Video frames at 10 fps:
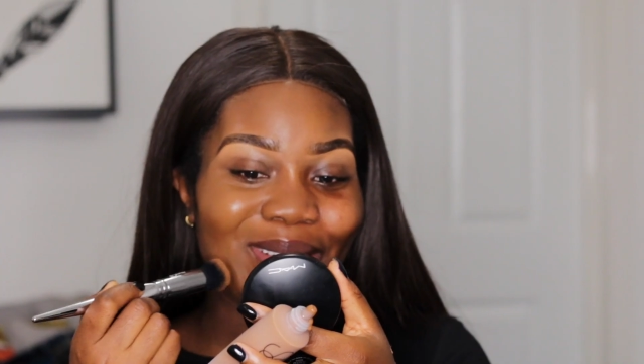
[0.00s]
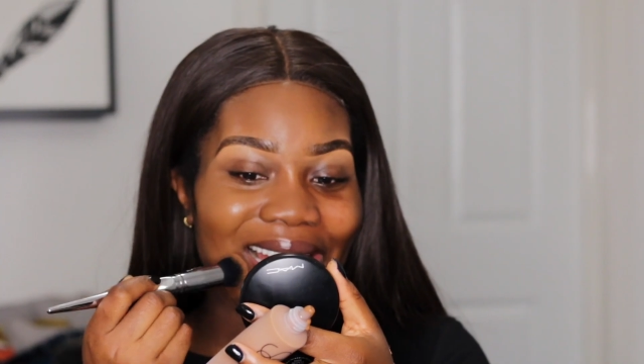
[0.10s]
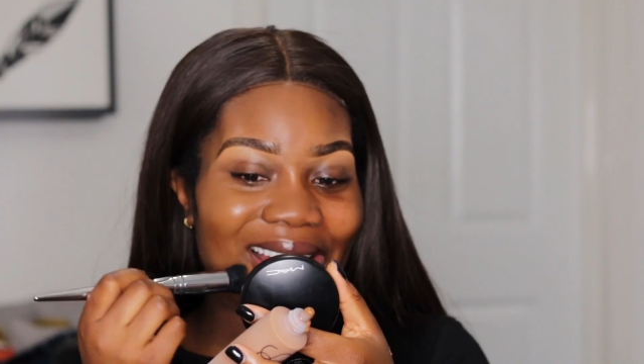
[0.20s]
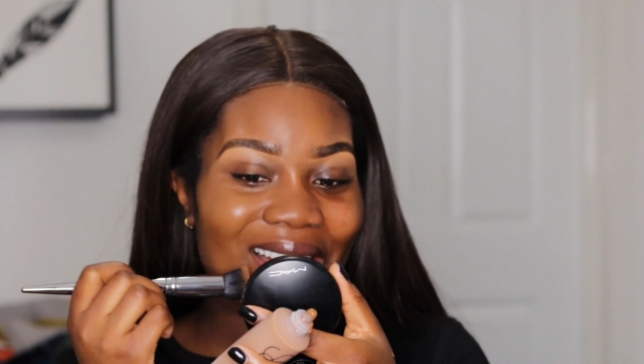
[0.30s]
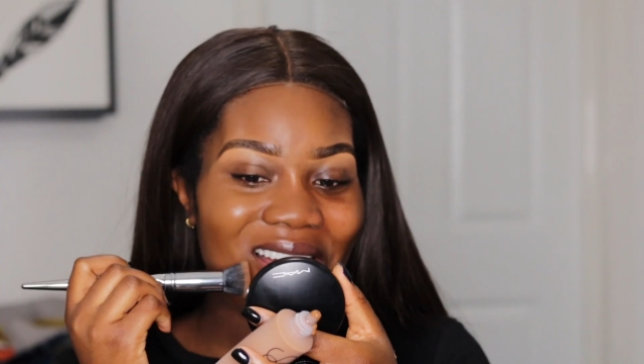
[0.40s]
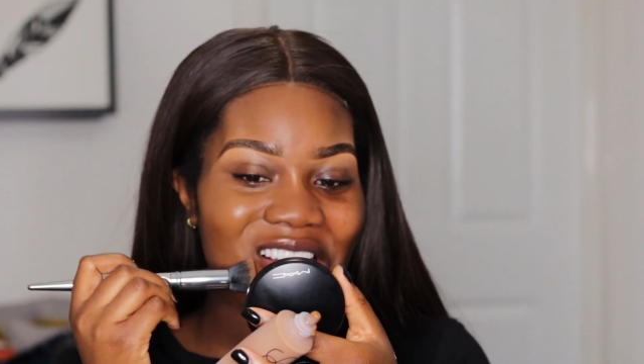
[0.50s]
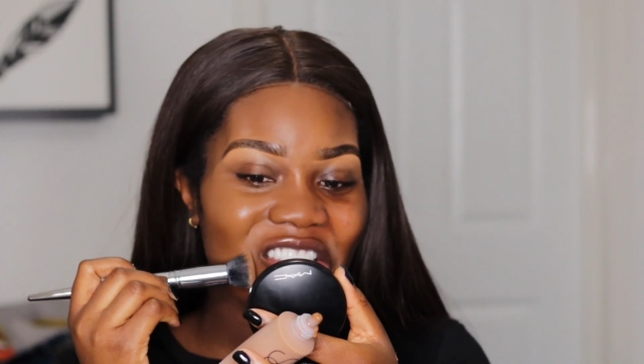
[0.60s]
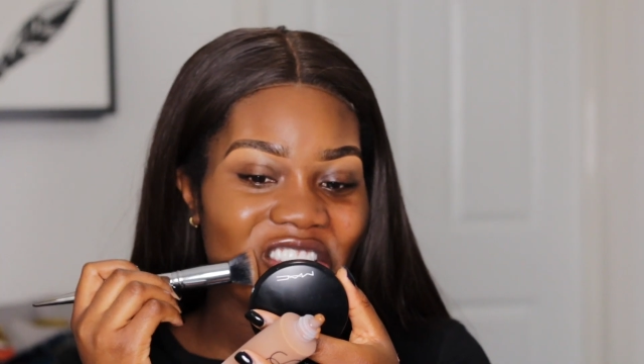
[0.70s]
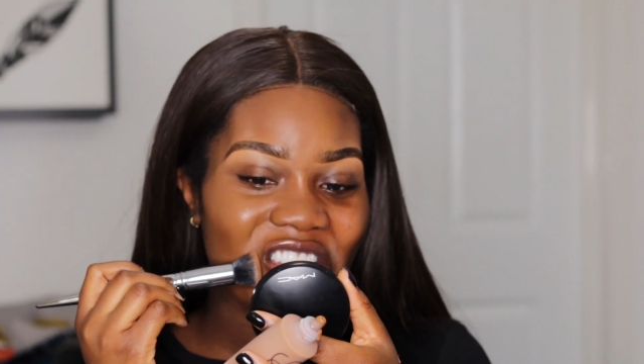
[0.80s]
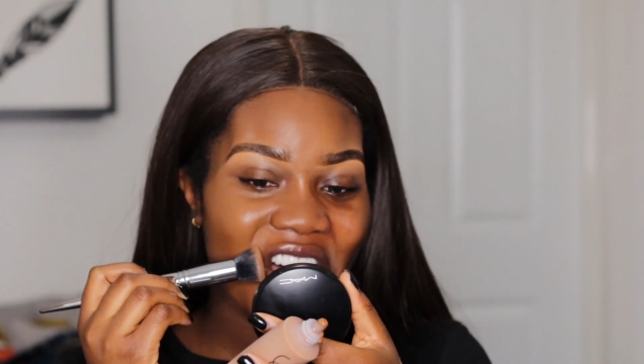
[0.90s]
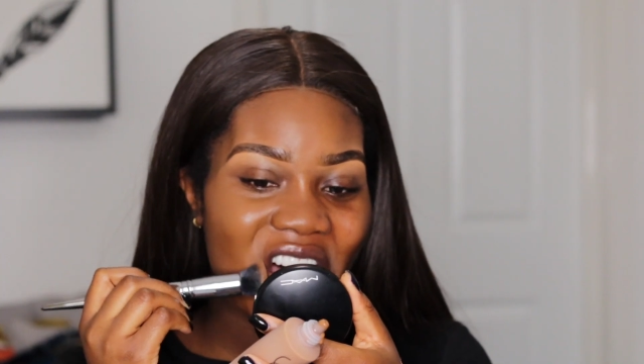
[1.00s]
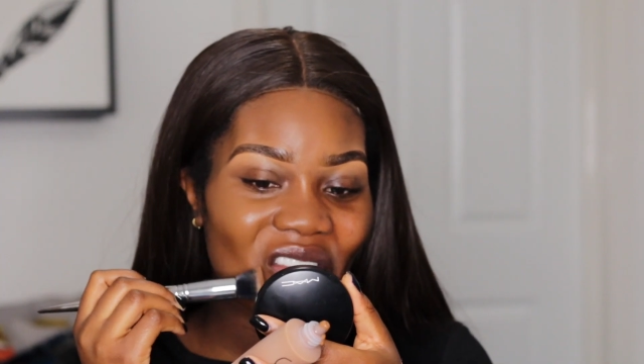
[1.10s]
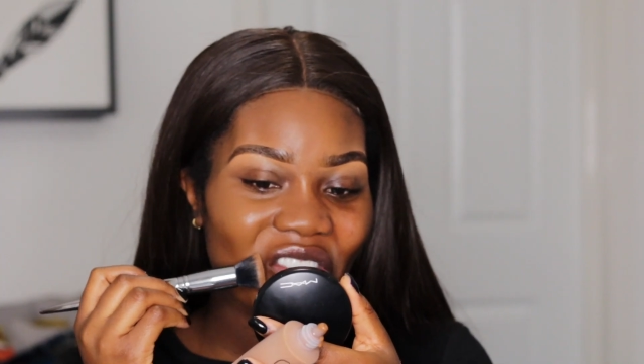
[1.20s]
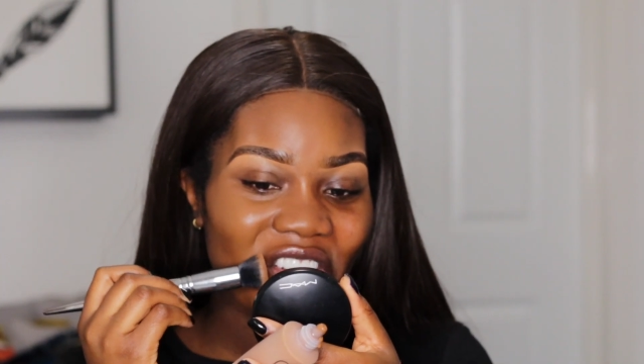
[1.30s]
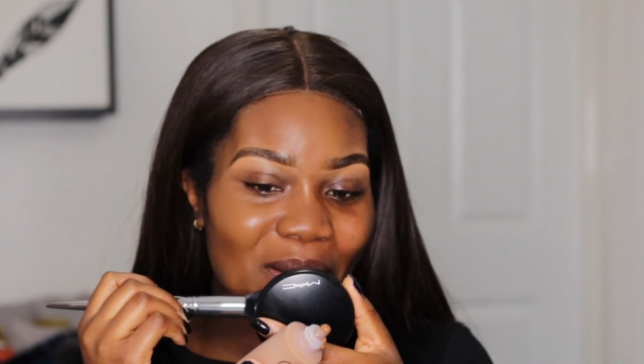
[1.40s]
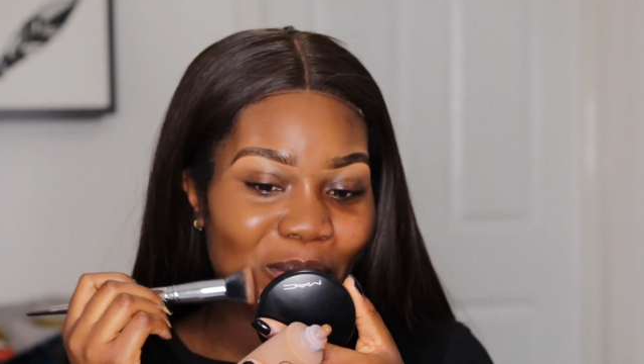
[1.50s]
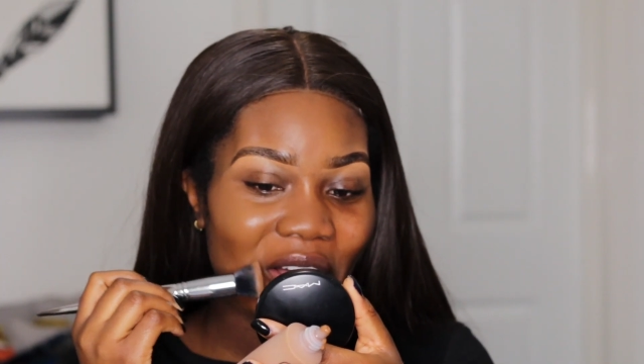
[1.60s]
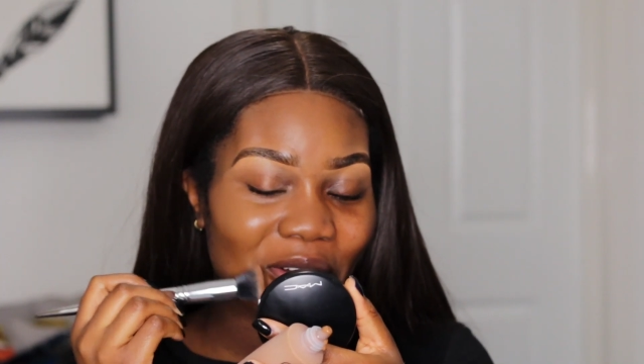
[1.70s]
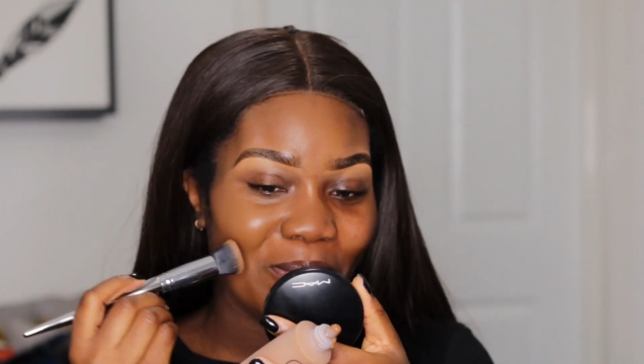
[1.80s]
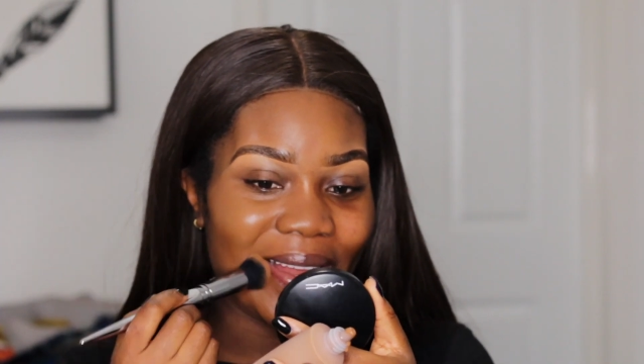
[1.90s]
really like soft. I'm
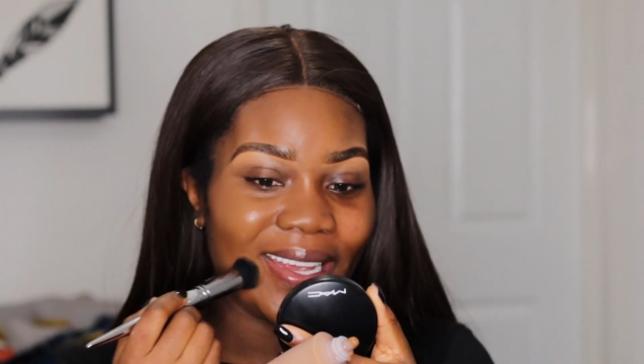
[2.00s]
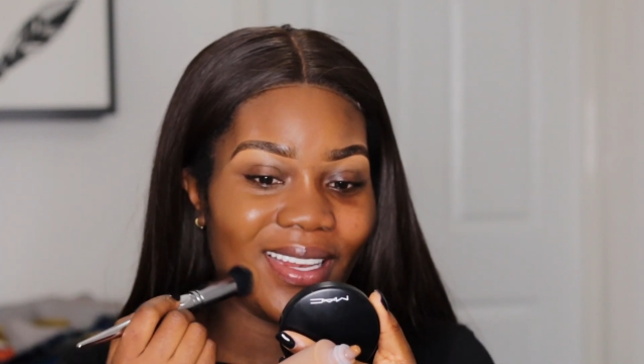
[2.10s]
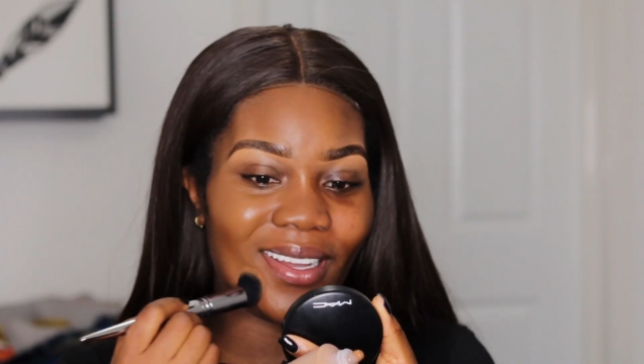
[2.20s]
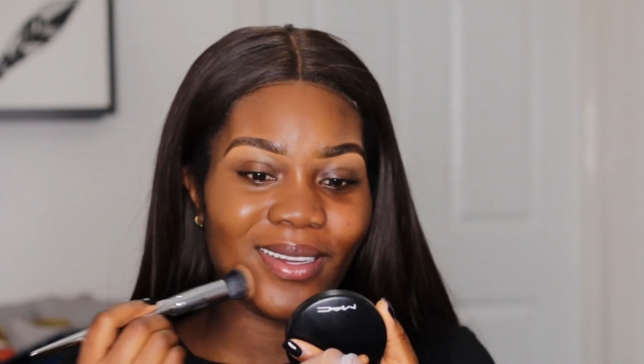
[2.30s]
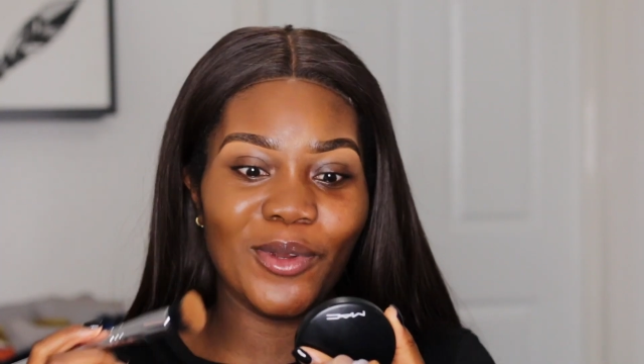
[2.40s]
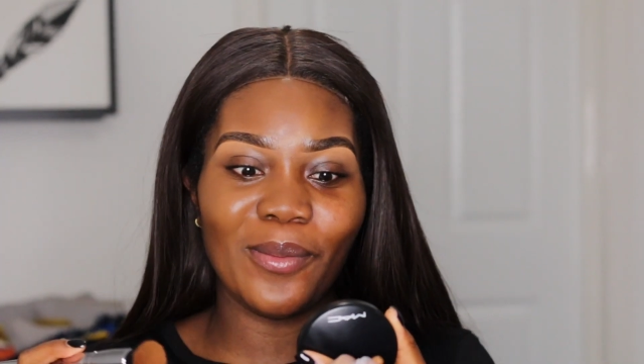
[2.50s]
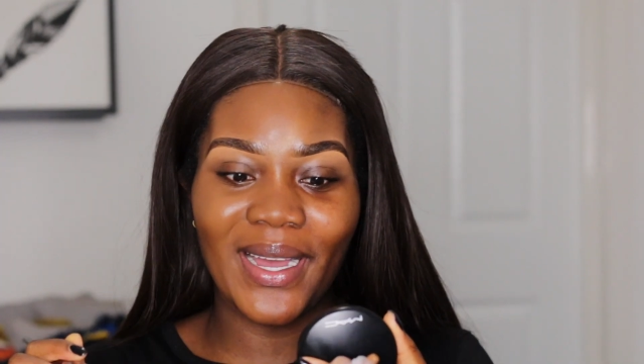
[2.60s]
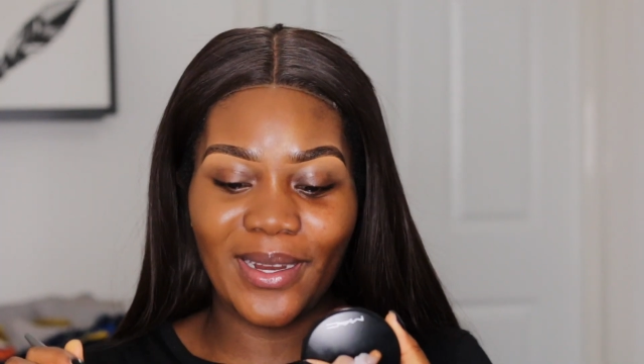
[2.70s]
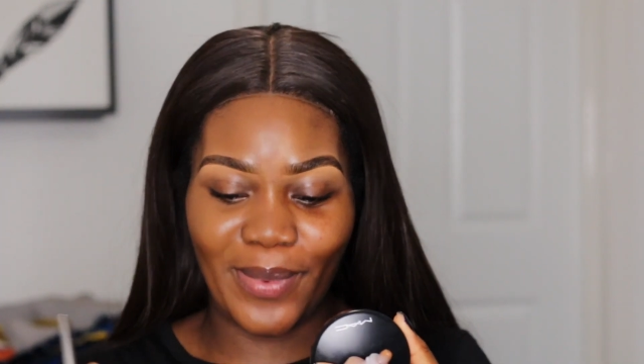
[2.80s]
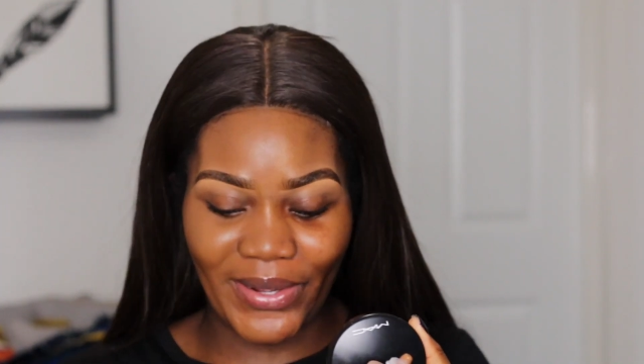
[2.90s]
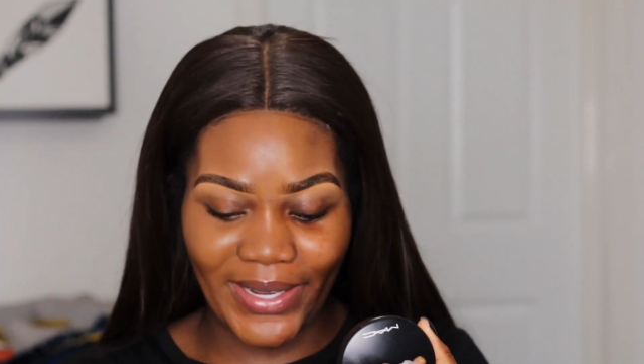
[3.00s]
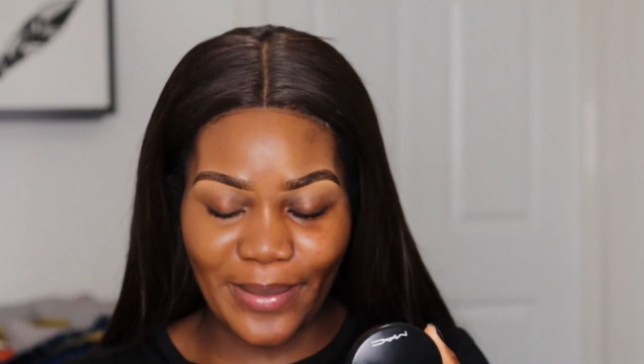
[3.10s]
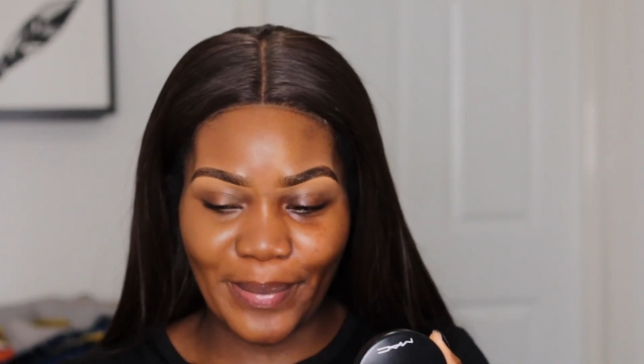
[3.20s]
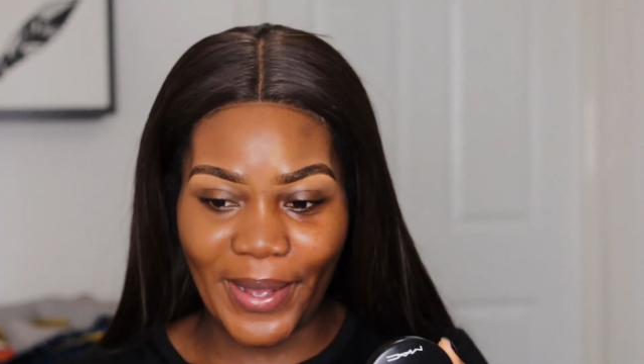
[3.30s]
not complaining, like I'm not mad about it,